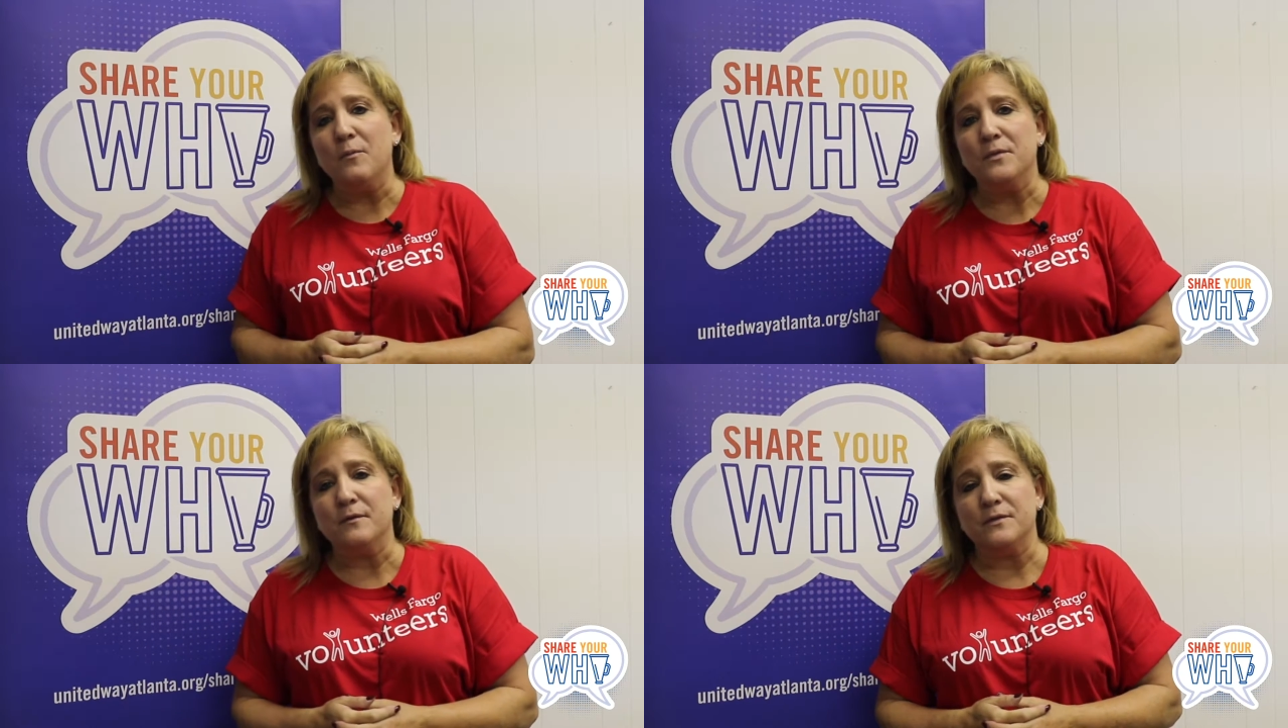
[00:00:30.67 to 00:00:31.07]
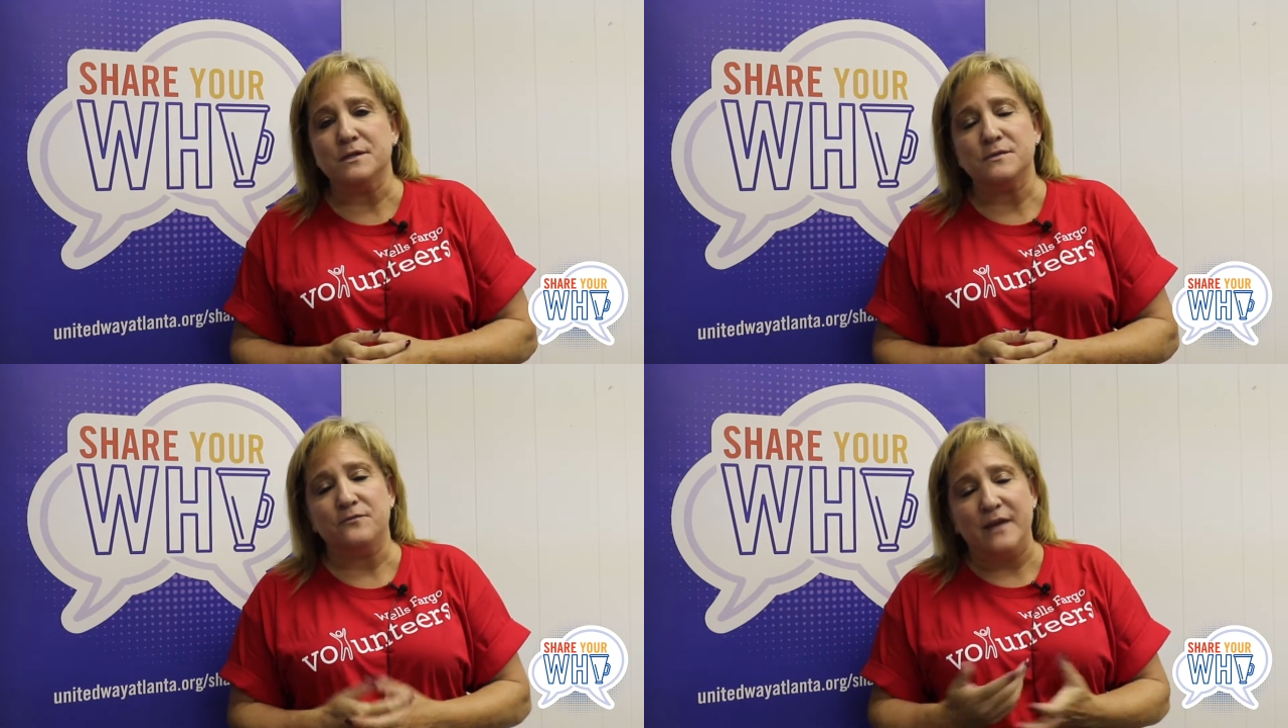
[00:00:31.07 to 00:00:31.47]
the
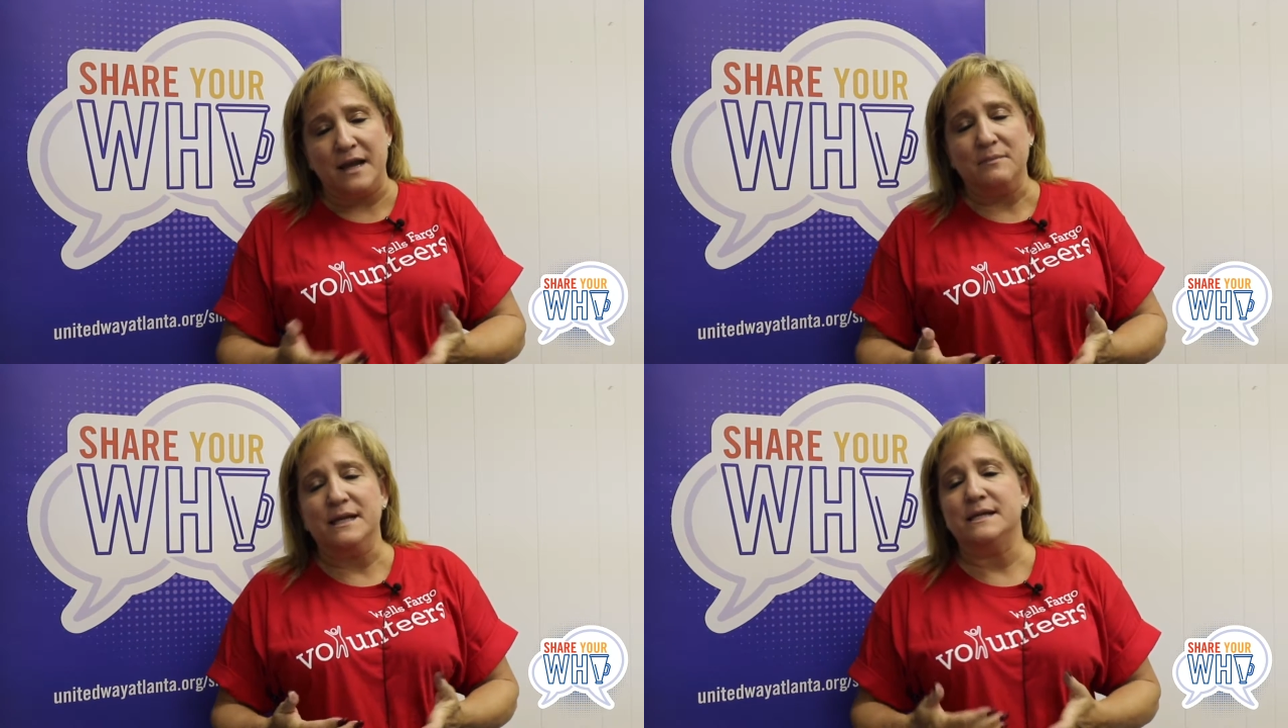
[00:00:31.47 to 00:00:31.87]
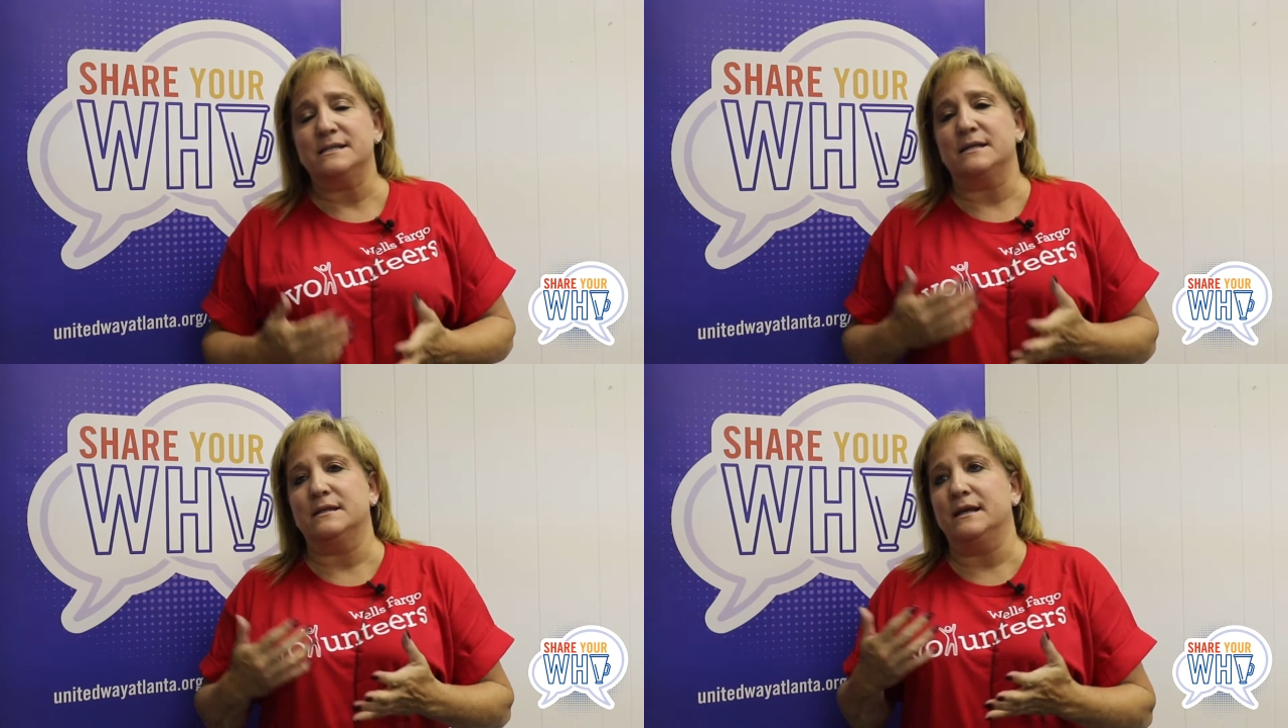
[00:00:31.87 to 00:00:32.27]
families
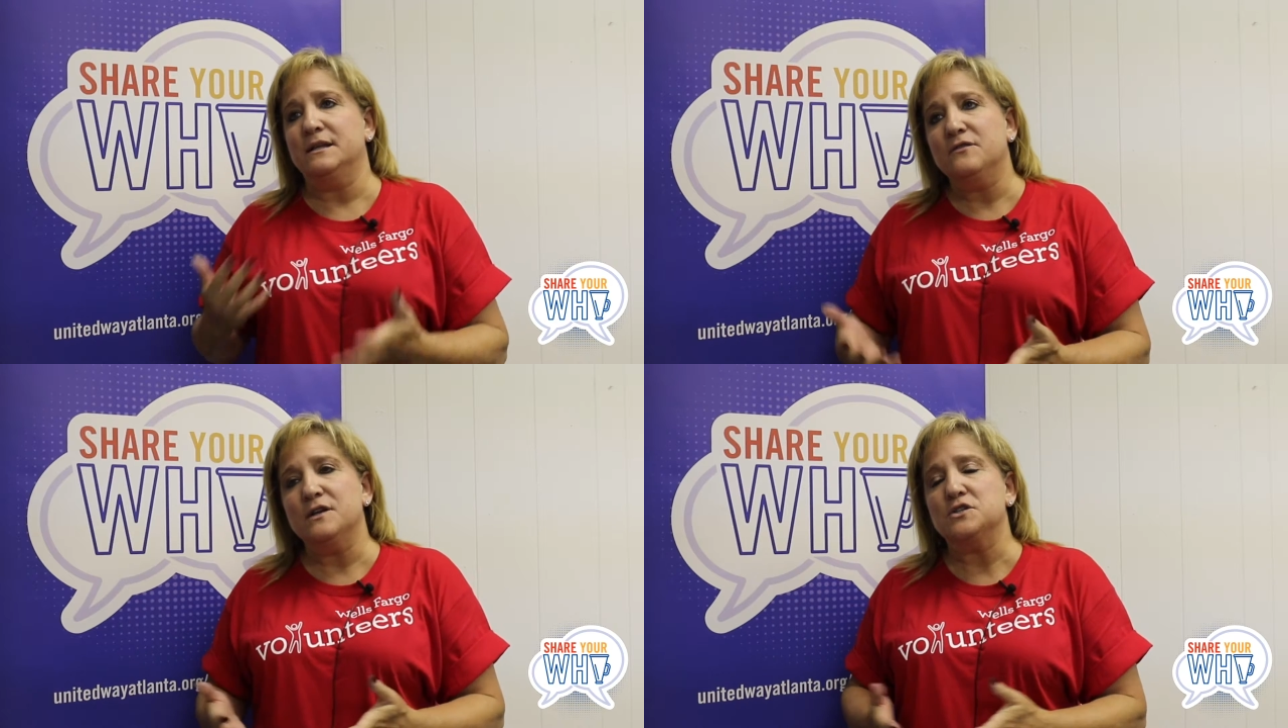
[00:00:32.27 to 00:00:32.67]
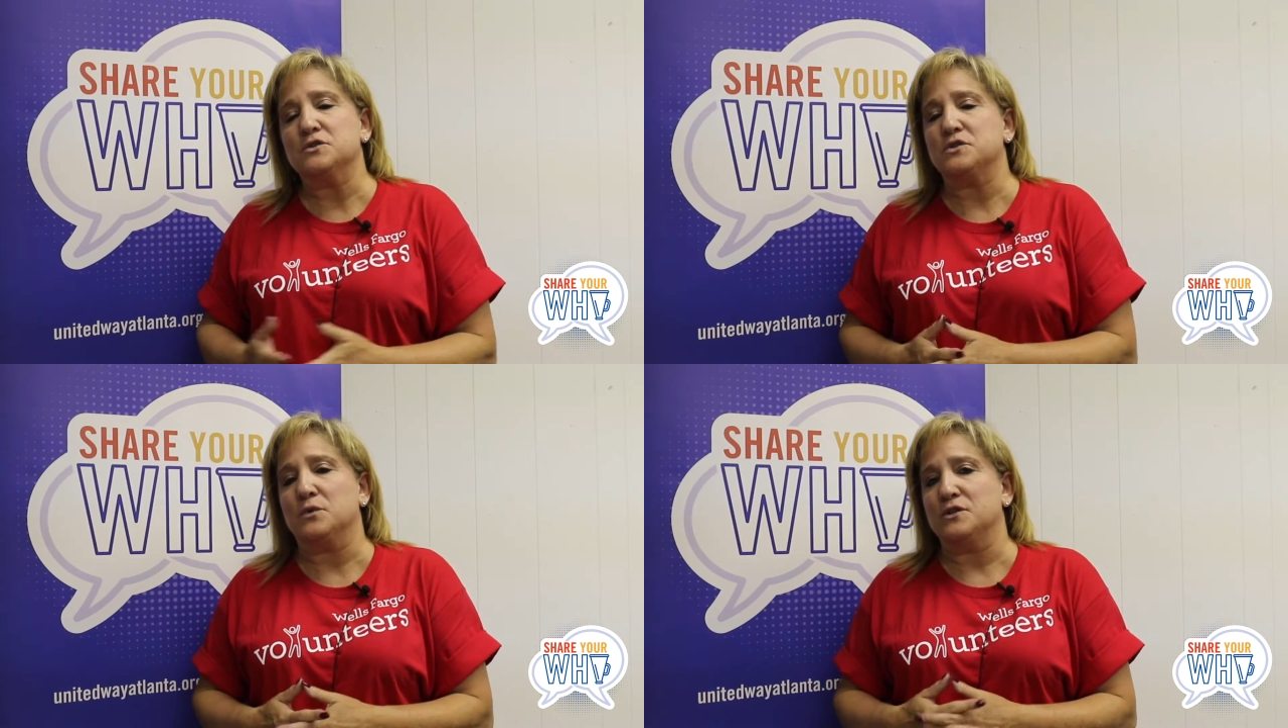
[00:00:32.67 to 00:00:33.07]
and the individuals
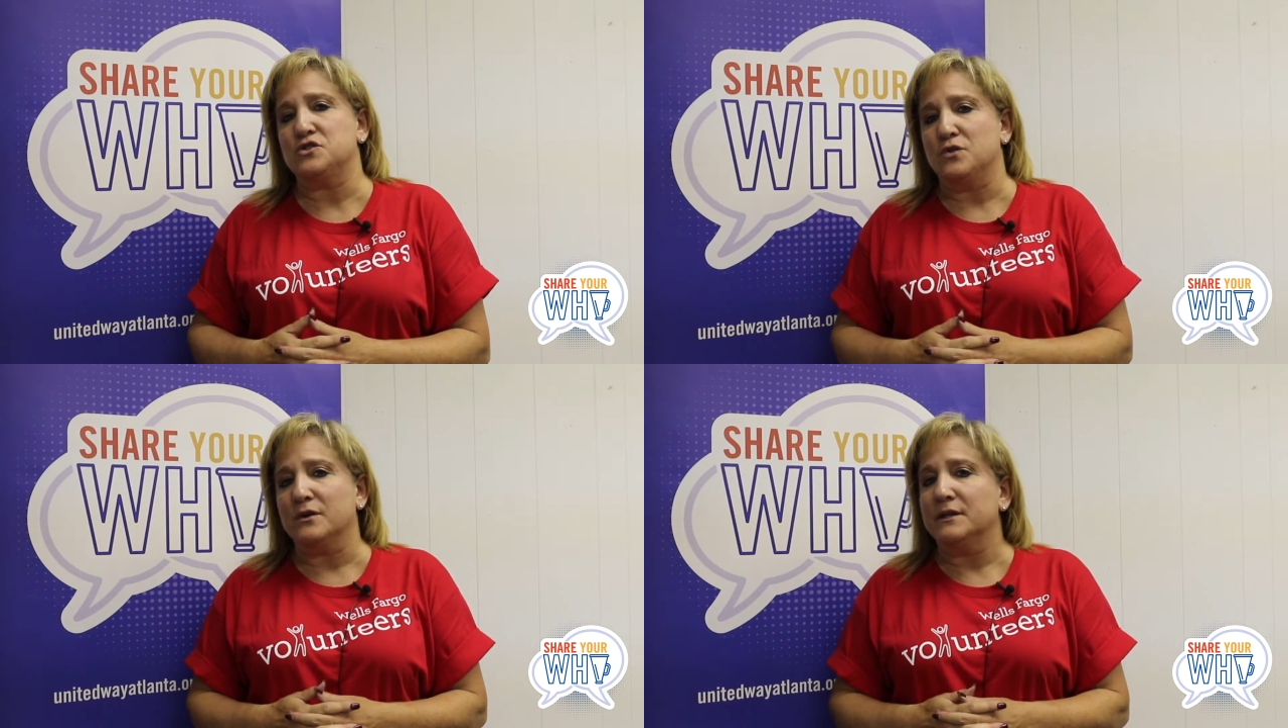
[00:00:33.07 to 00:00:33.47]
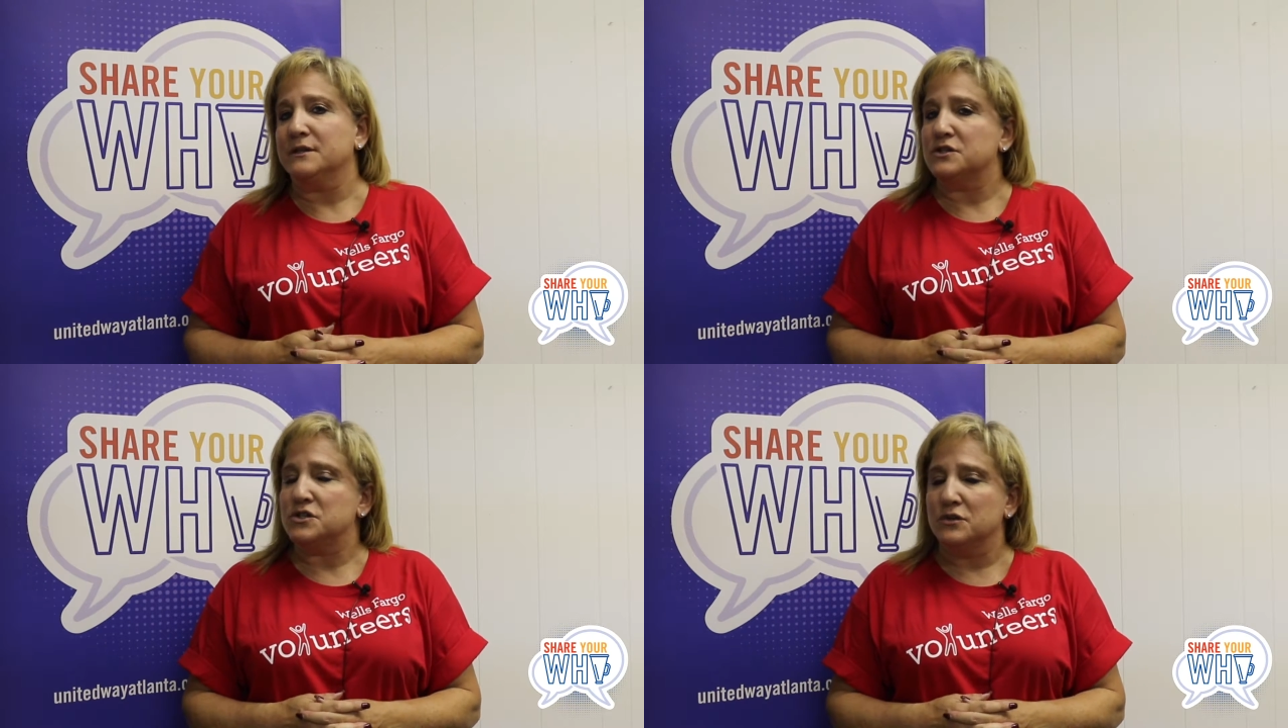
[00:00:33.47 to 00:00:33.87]
who are struggling, the
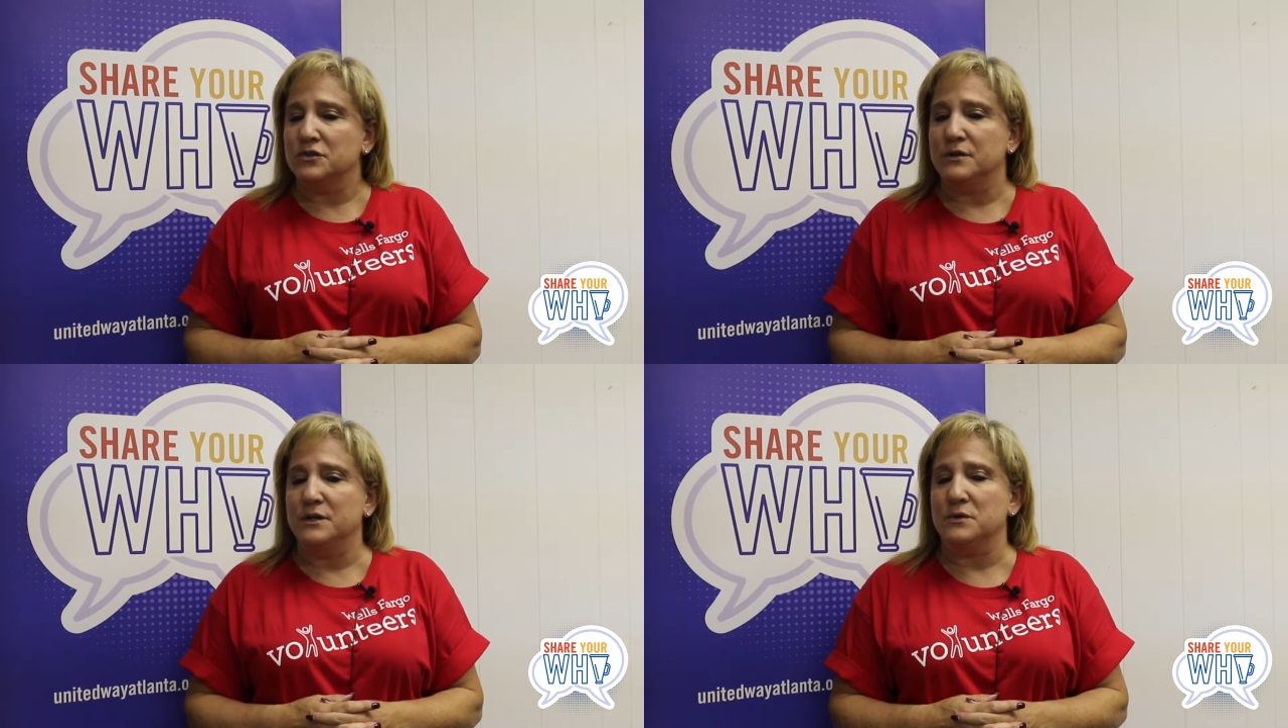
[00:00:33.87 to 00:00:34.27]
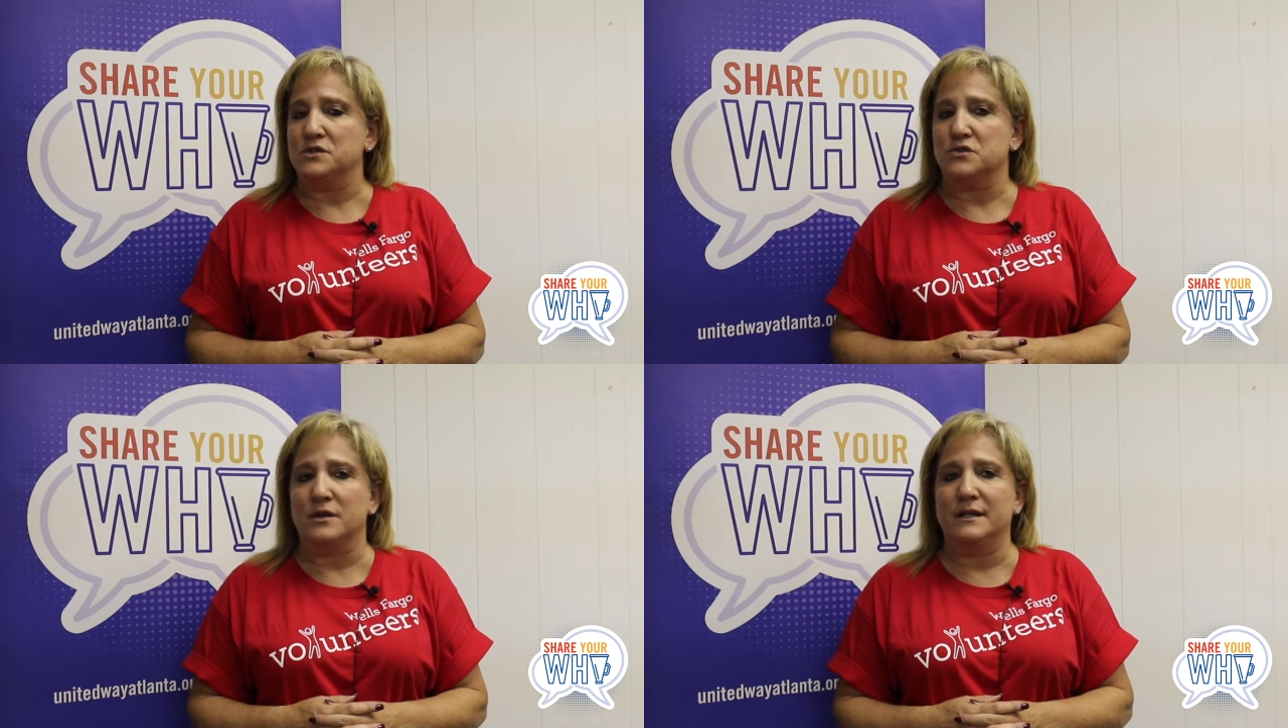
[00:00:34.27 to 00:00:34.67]
children who are
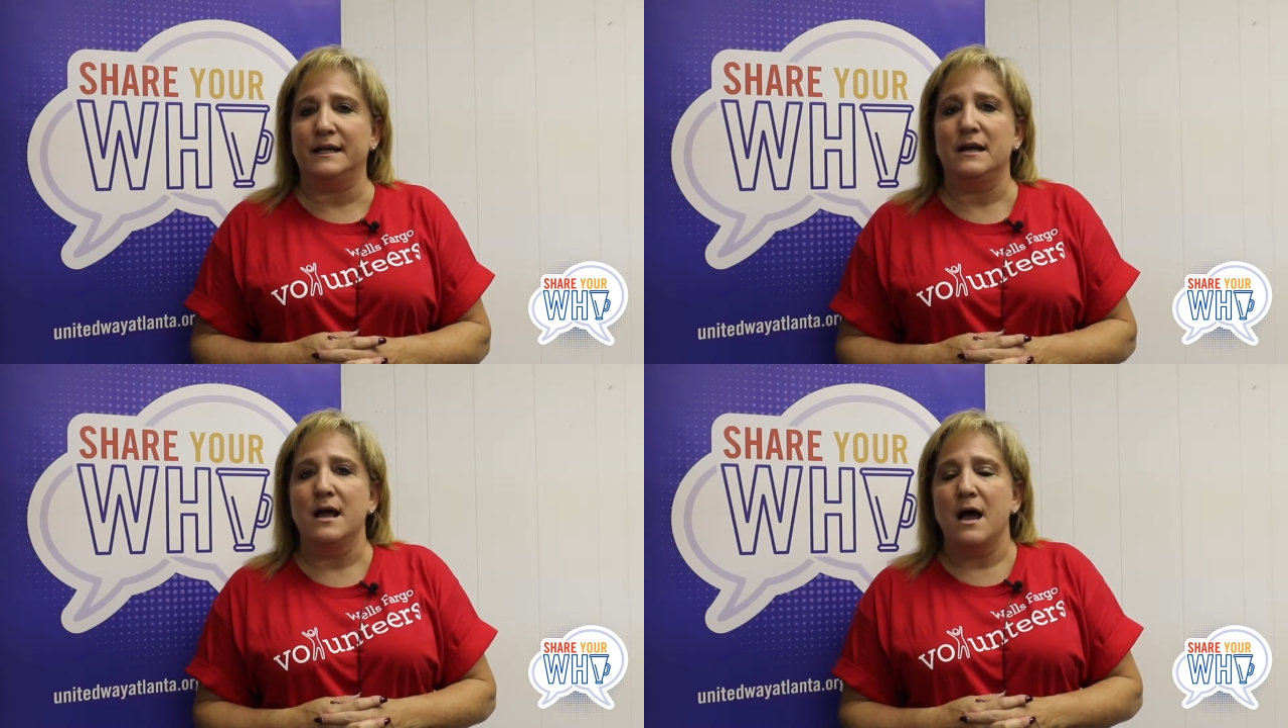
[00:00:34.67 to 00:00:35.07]
struggling,